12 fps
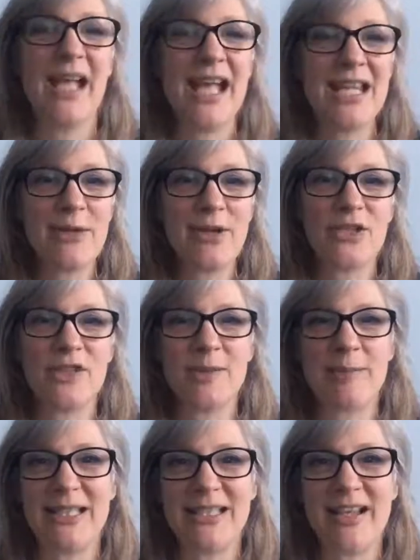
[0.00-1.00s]
Any questions,
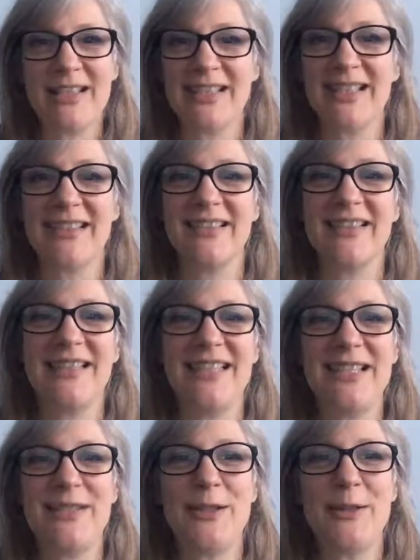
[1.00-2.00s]
please ask. See
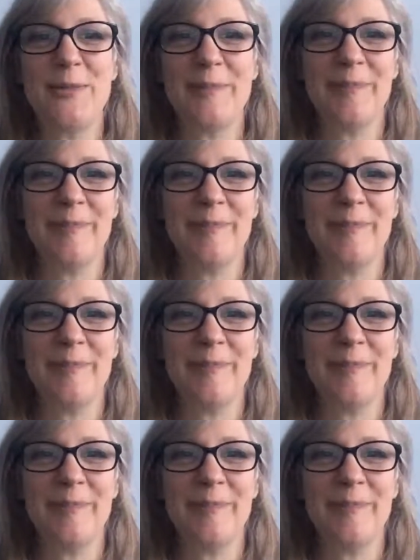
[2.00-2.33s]
you soon.